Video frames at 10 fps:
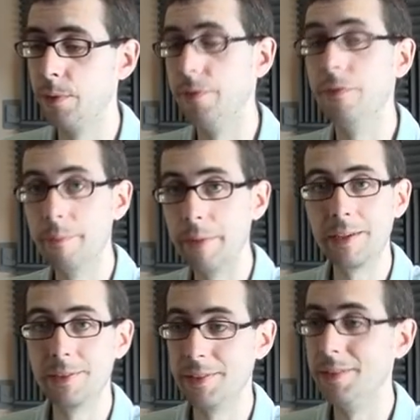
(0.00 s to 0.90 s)
all of the
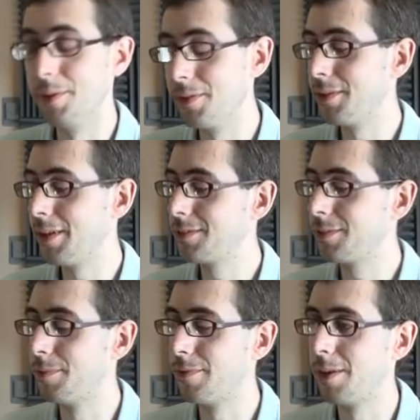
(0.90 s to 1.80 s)
menus in all of the
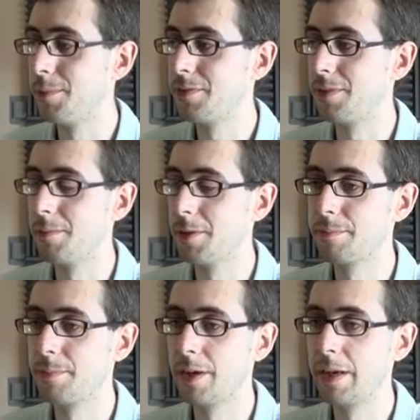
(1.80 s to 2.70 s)
desktop environments for the
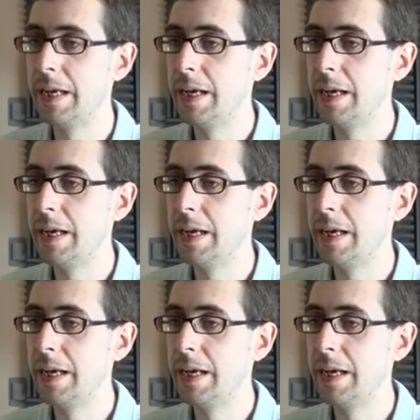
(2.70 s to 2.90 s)
most part.